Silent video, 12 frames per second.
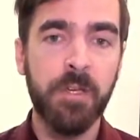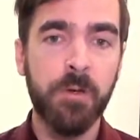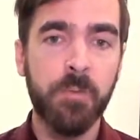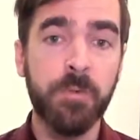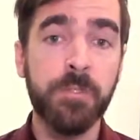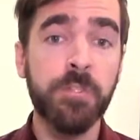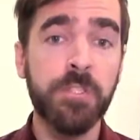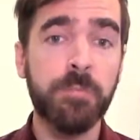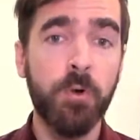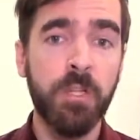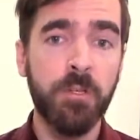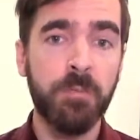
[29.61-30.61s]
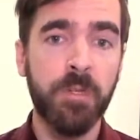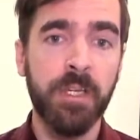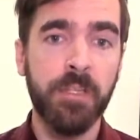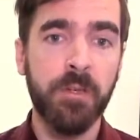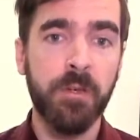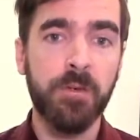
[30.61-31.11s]
reduce
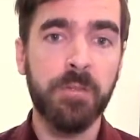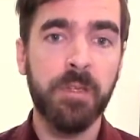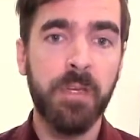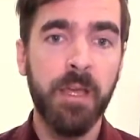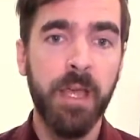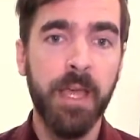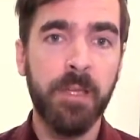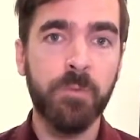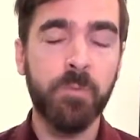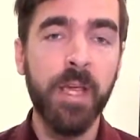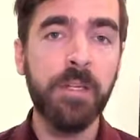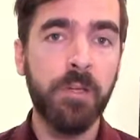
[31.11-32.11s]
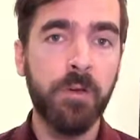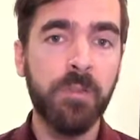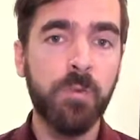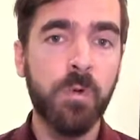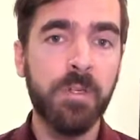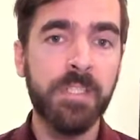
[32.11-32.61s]
boilerplate code, and write code
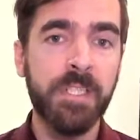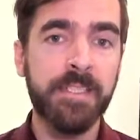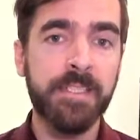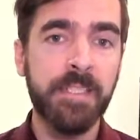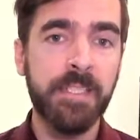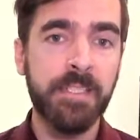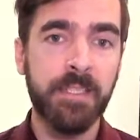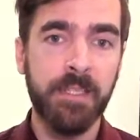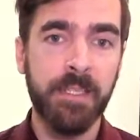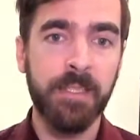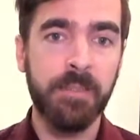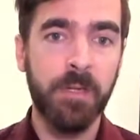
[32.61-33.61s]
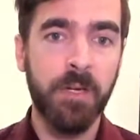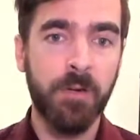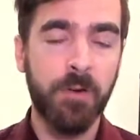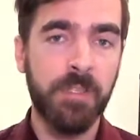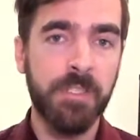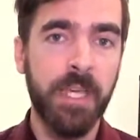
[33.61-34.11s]
that works consistently
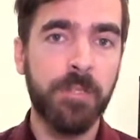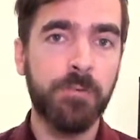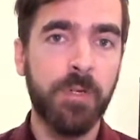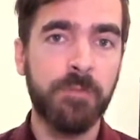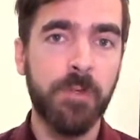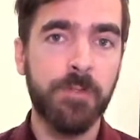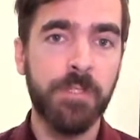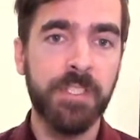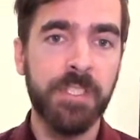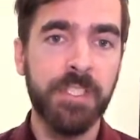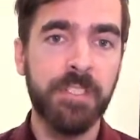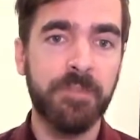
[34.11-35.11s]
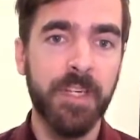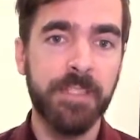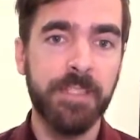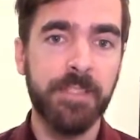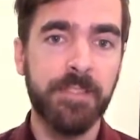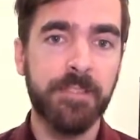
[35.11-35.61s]
across Android versions and
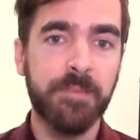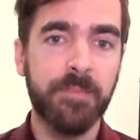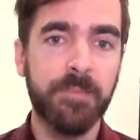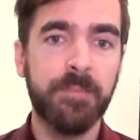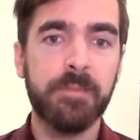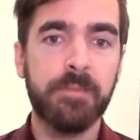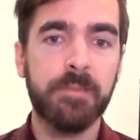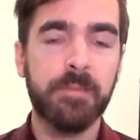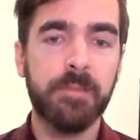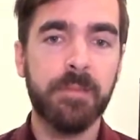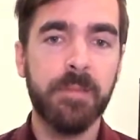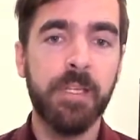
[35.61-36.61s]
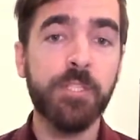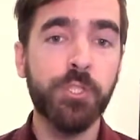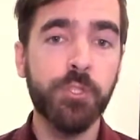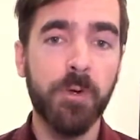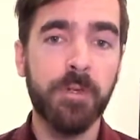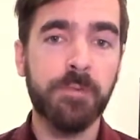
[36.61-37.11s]
devices. In
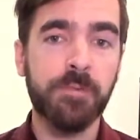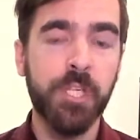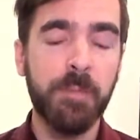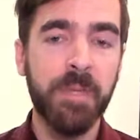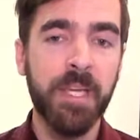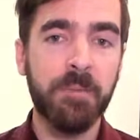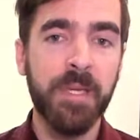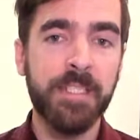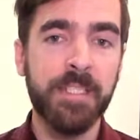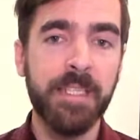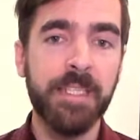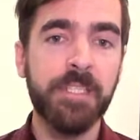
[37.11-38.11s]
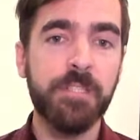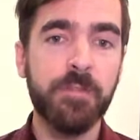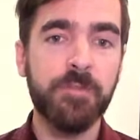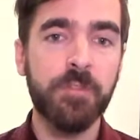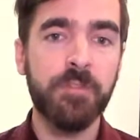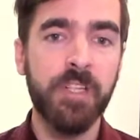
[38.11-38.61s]
short, Jetpack makes it easier
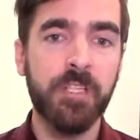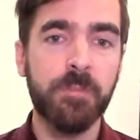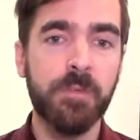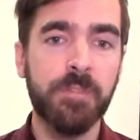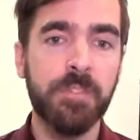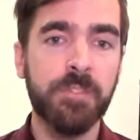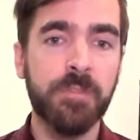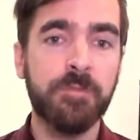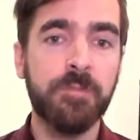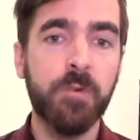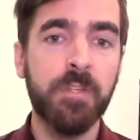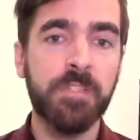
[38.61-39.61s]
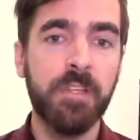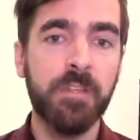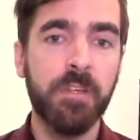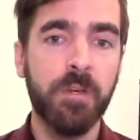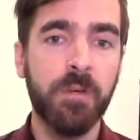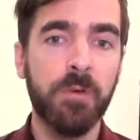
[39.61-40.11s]
for developers to focus on
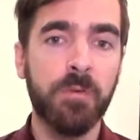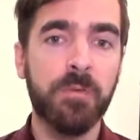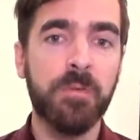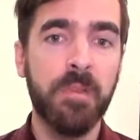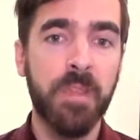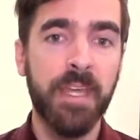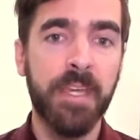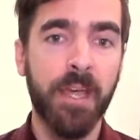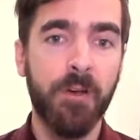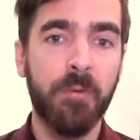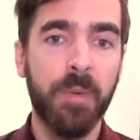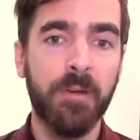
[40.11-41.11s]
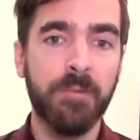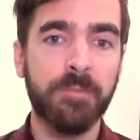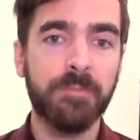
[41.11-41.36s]
the code they care about.